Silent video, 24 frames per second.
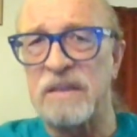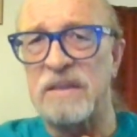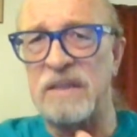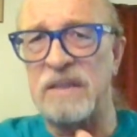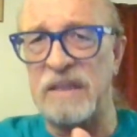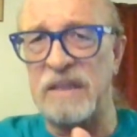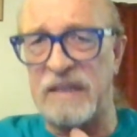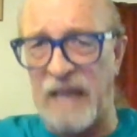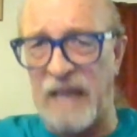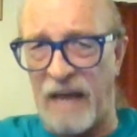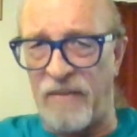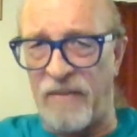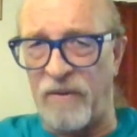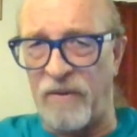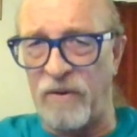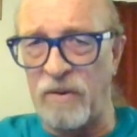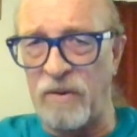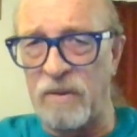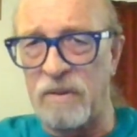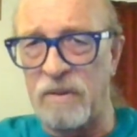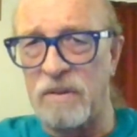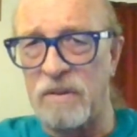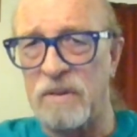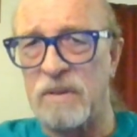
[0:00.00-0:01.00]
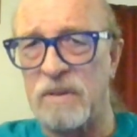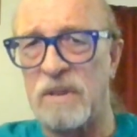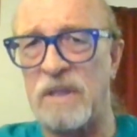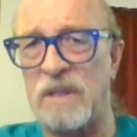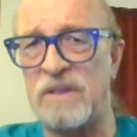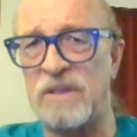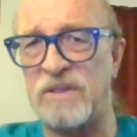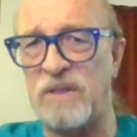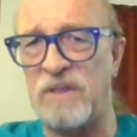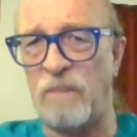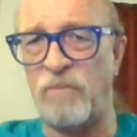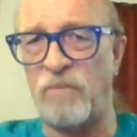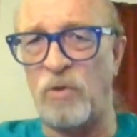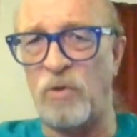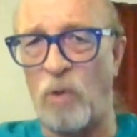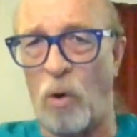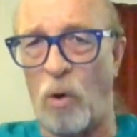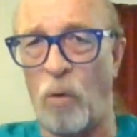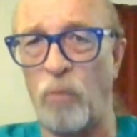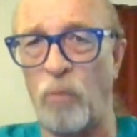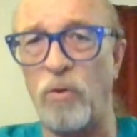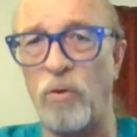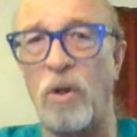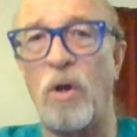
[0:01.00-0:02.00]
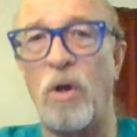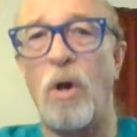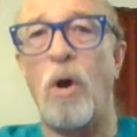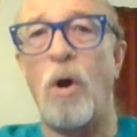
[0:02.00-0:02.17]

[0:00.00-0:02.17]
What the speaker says: together and some don't.